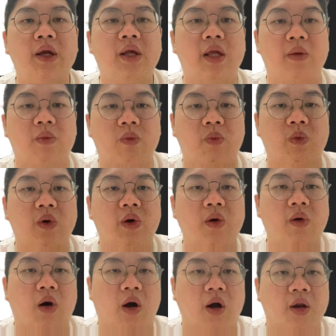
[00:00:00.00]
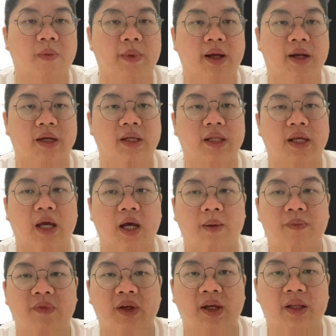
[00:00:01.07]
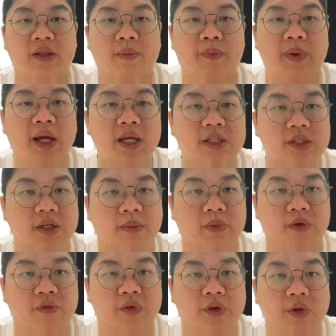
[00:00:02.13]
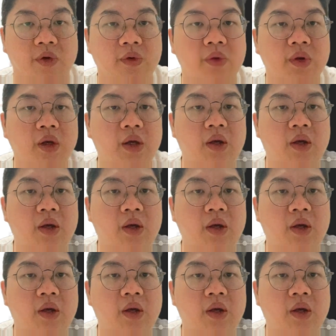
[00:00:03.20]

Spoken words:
it will automatically update the page number for you.